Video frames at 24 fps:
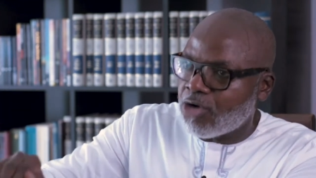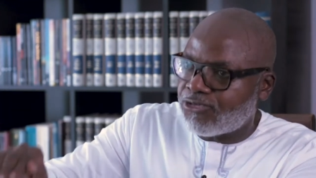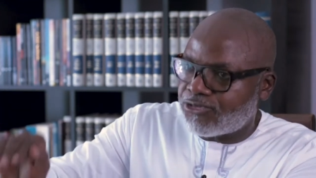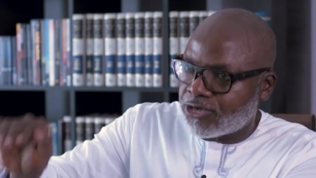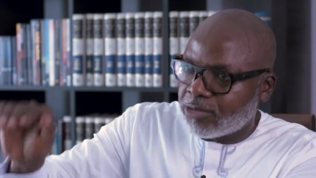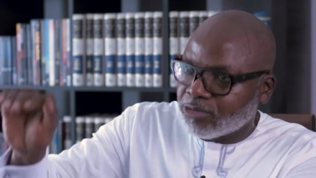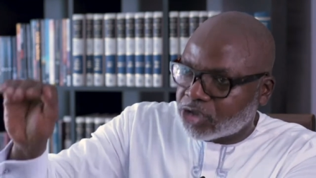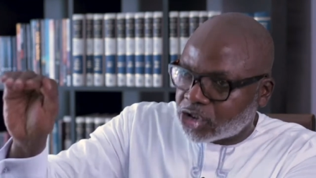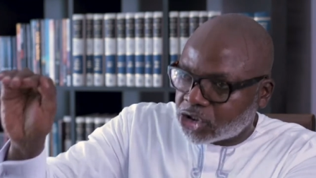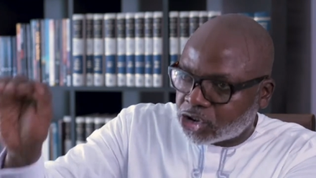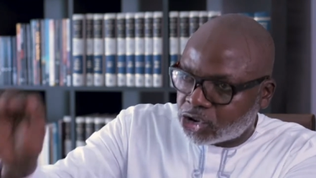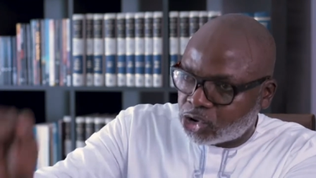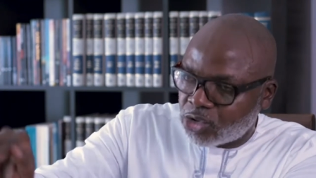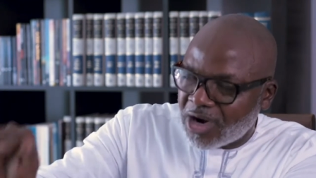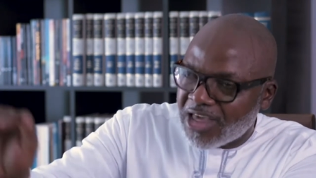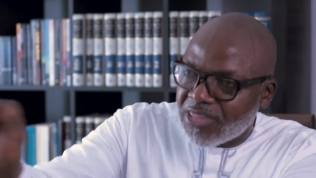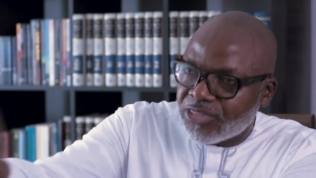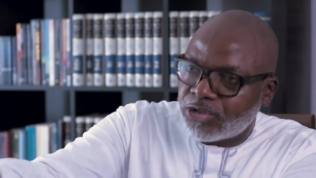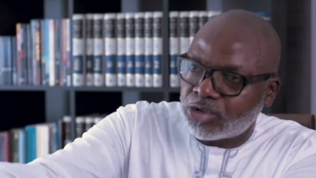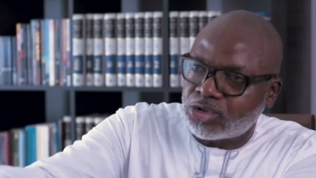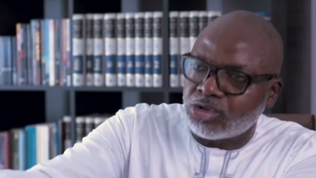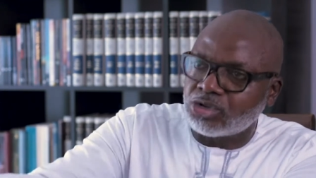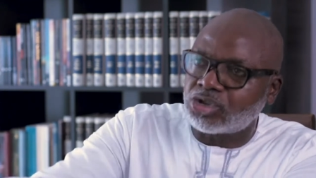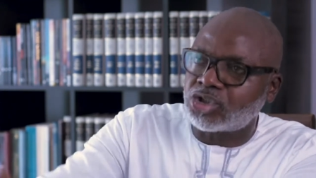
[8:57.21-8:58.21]
from
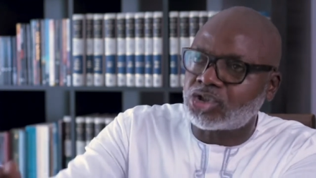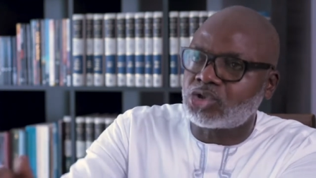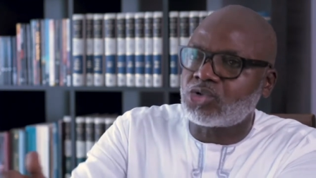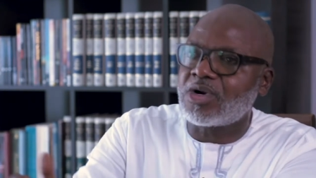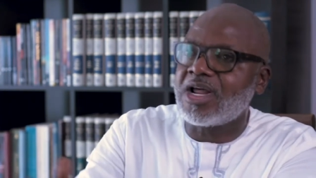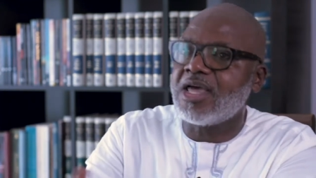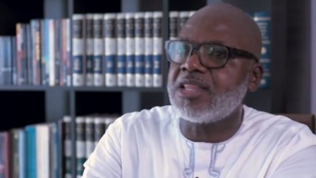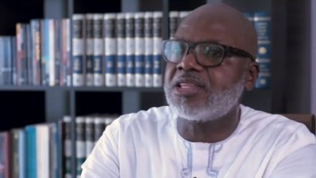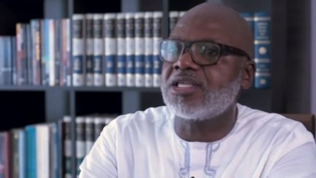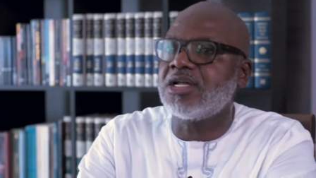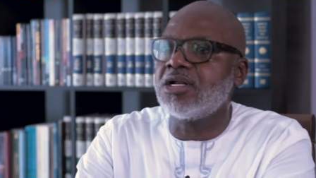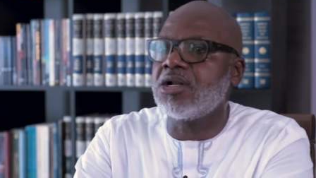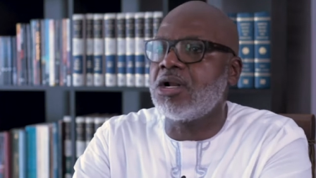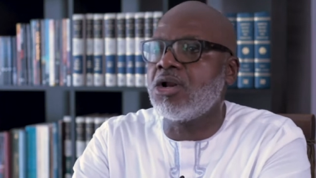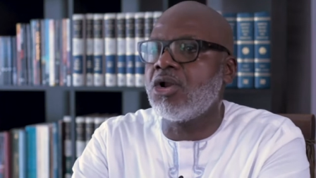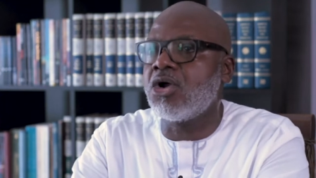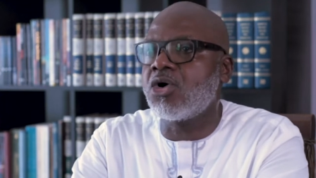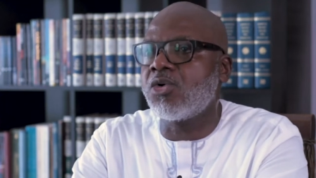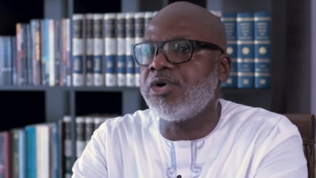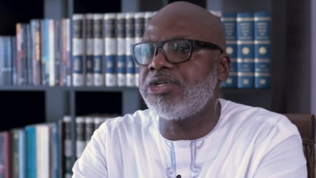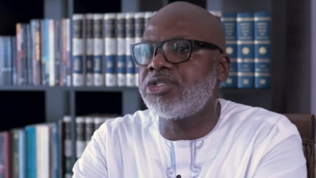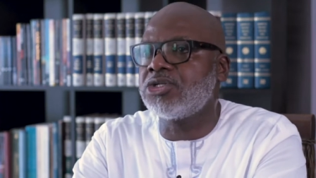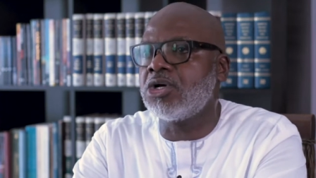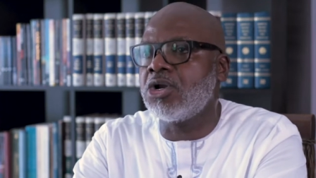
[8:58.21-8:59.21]
strength to strength and
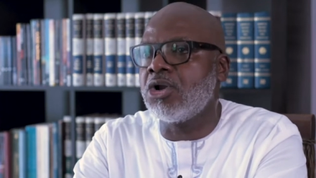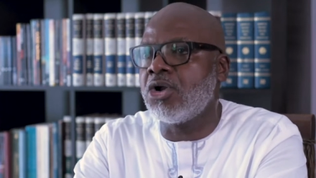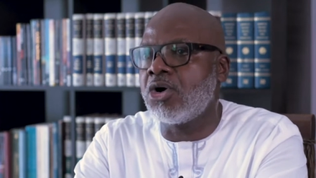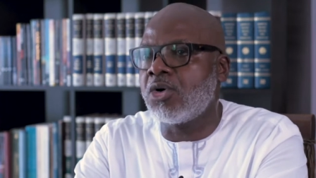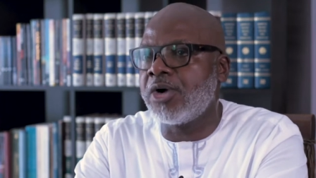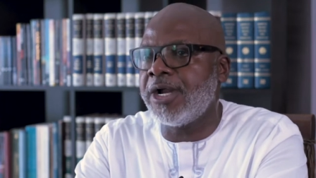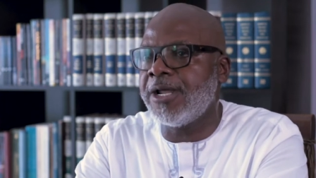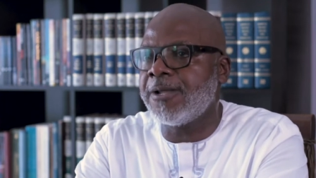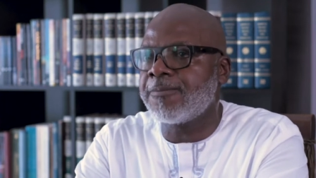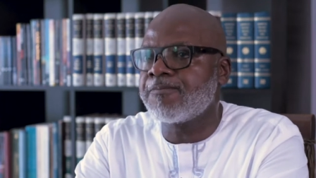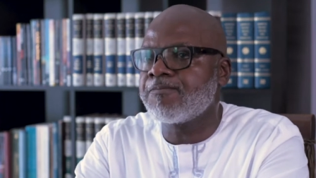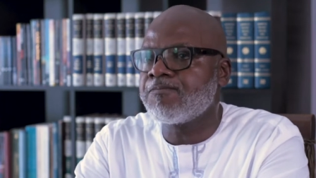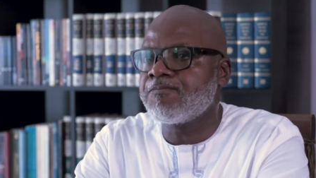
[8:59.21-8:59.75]
glory to glory.